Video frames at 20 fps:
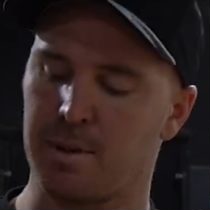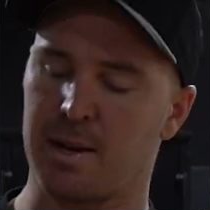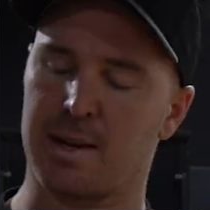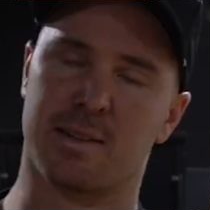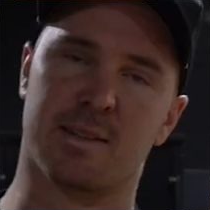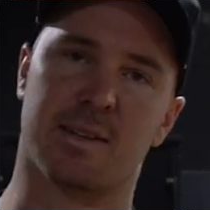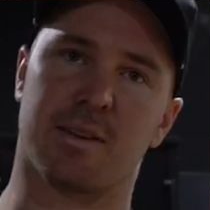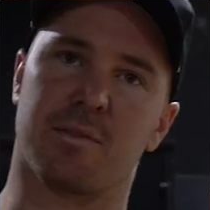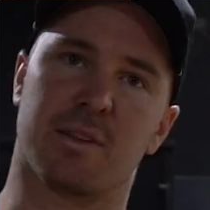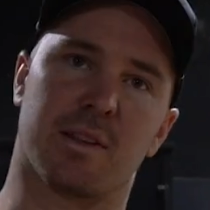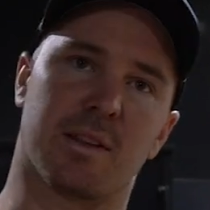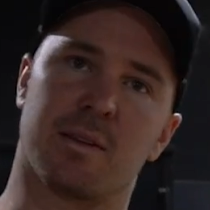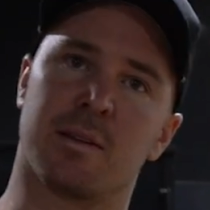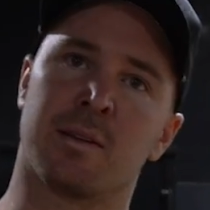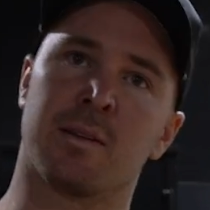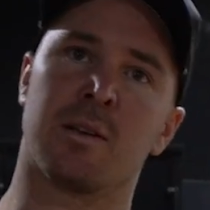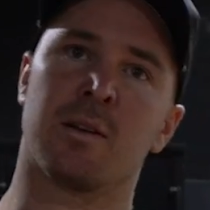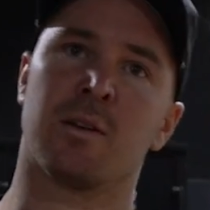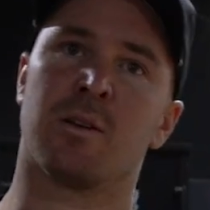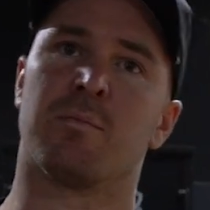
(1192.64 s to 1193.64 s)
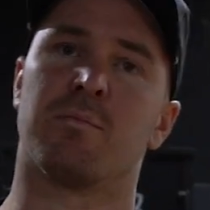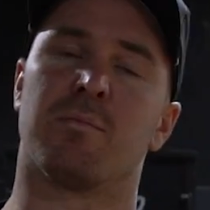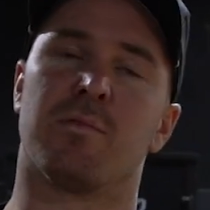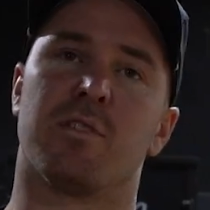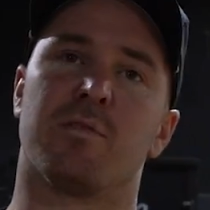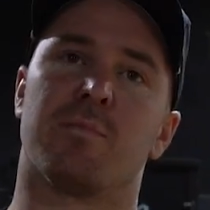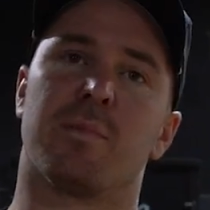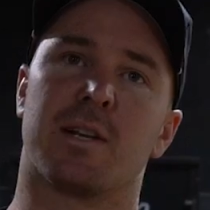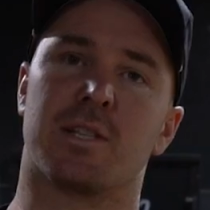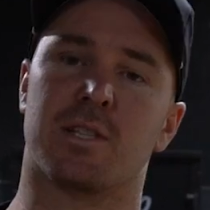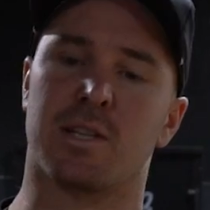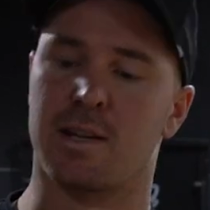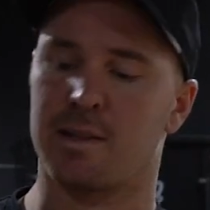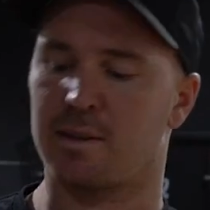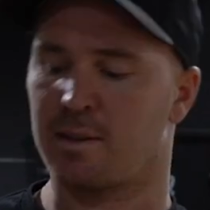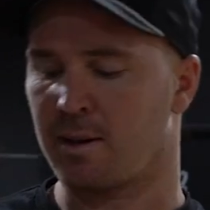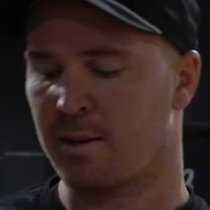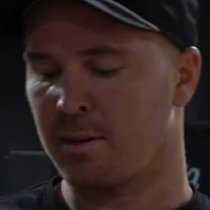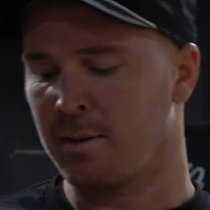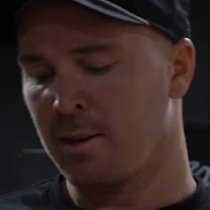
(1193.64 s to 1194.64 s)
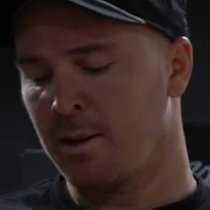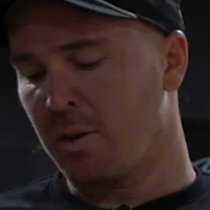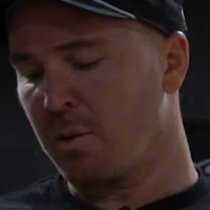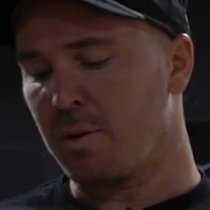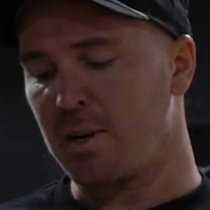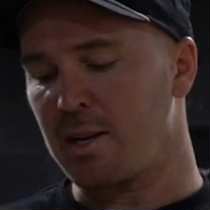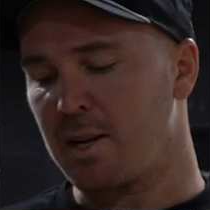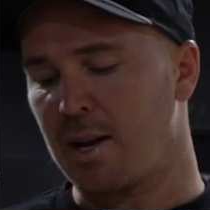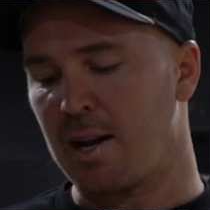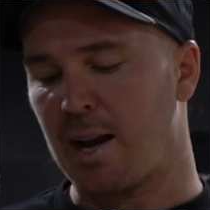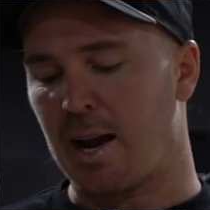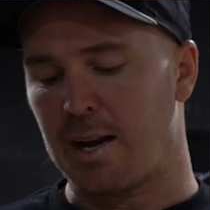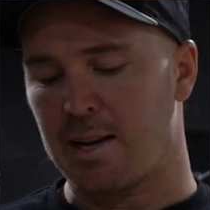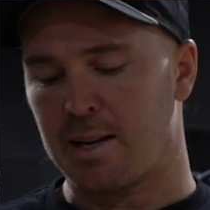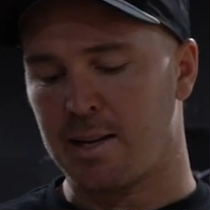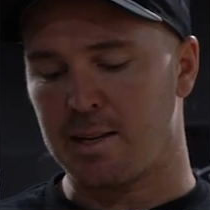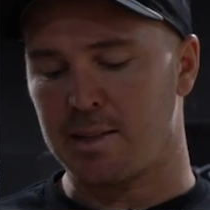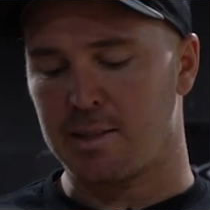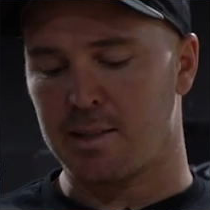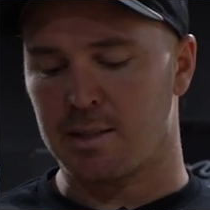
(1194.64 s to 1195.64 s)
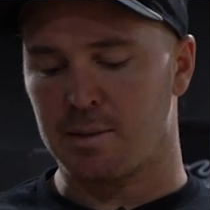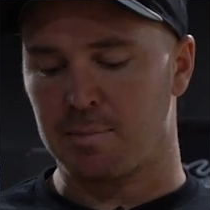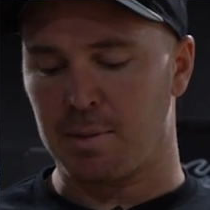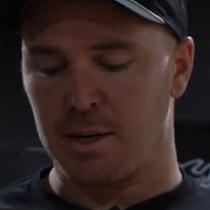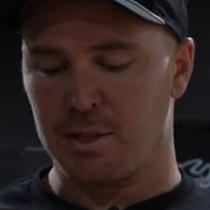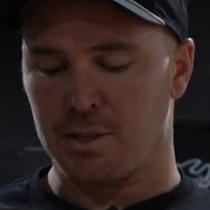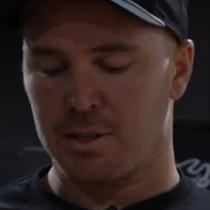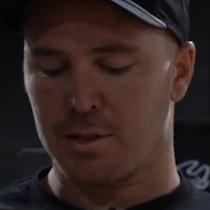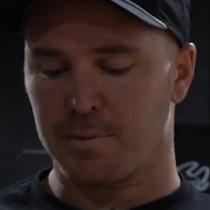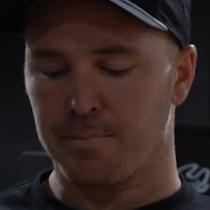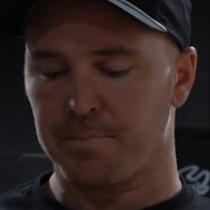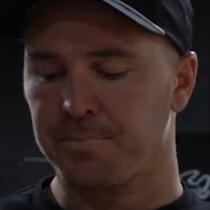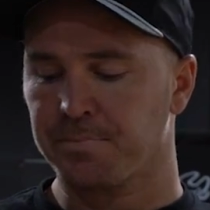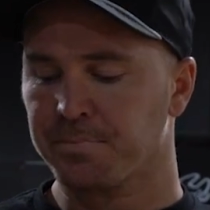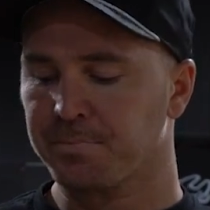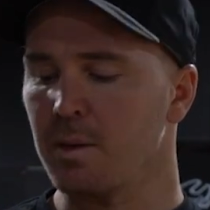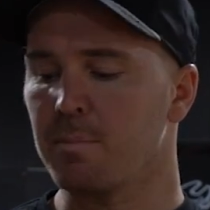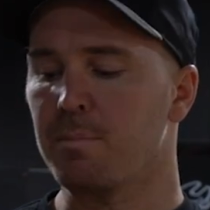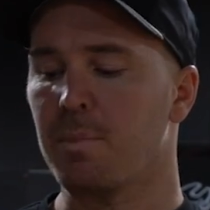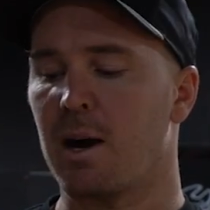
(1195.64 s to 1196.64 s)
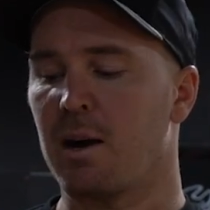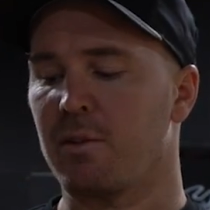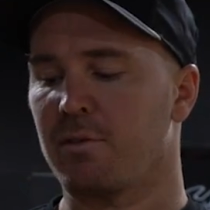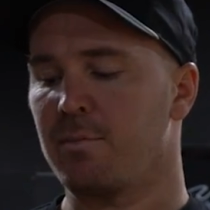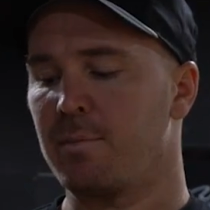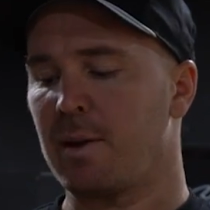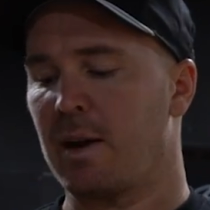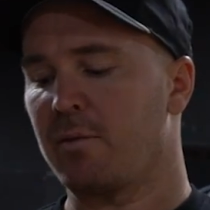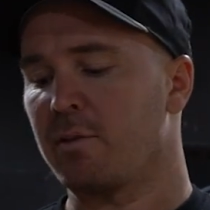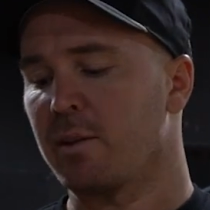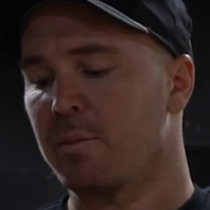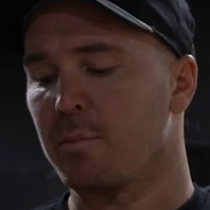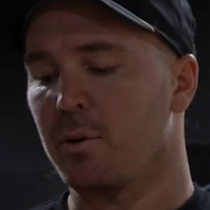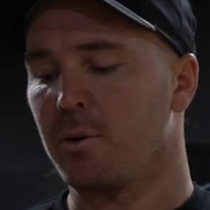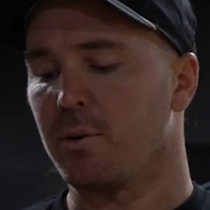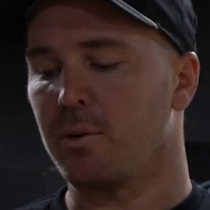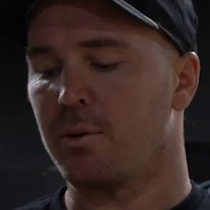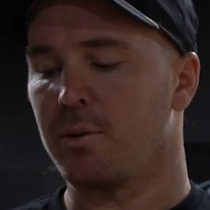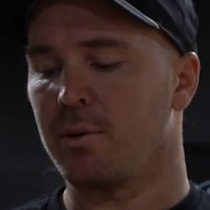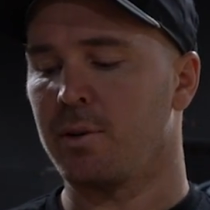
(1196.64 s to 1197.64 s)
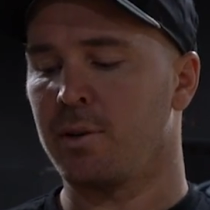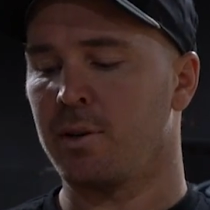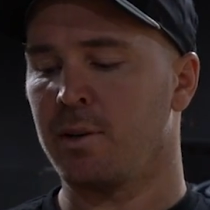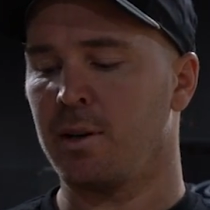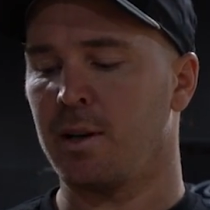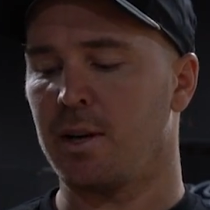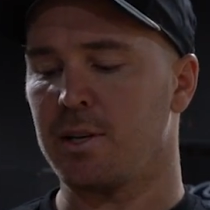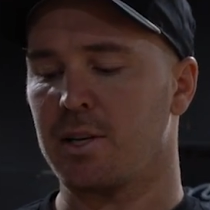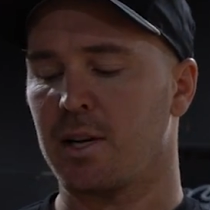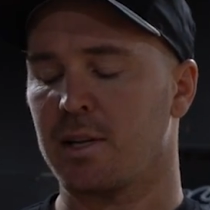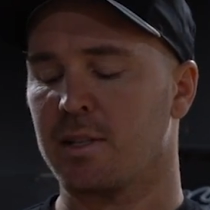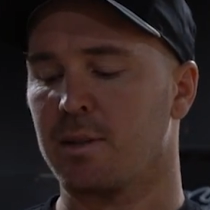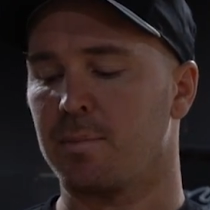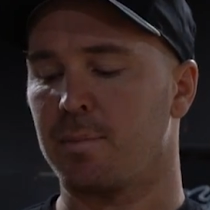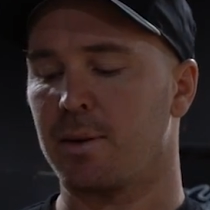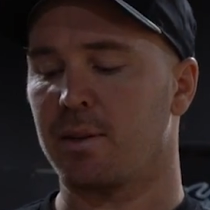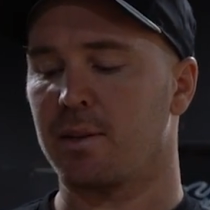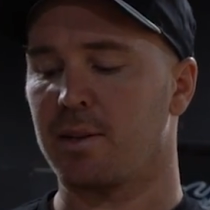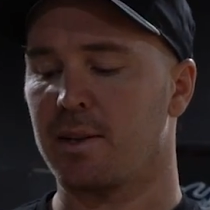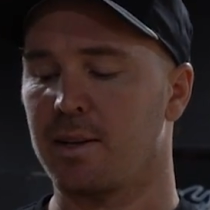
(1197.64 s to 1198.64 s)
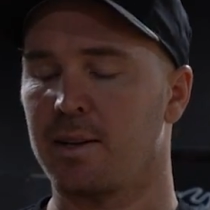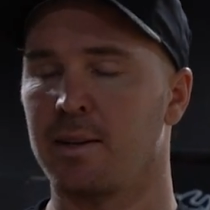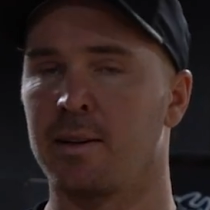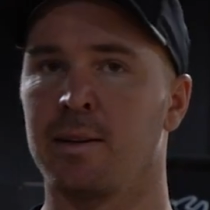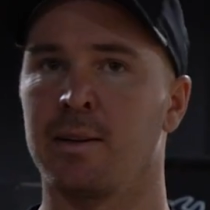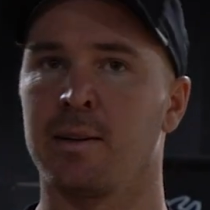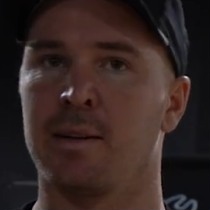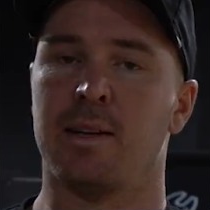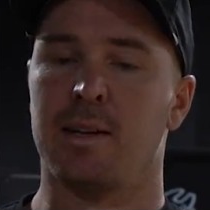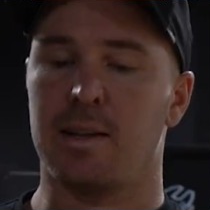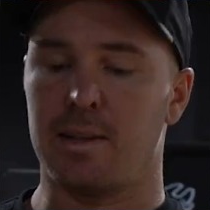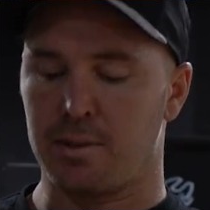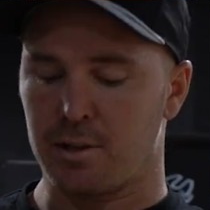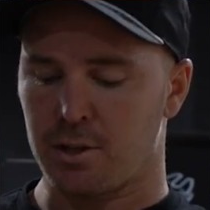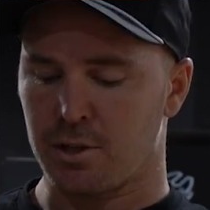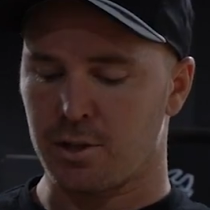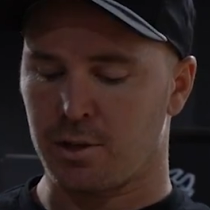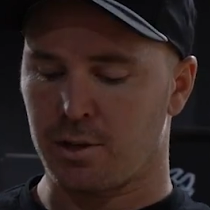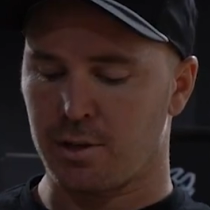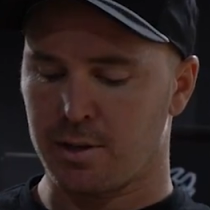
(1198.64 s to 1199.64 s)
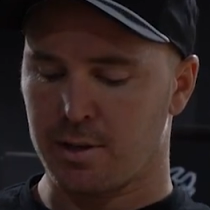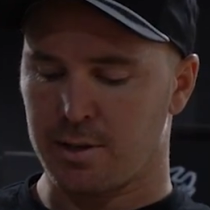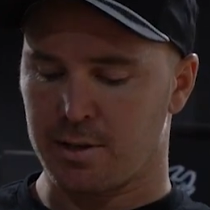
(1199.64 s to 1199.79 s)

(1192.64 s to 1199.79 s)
makes everything move much easier. When you get A-kit suspension, Apart from having more adjustability in the shock,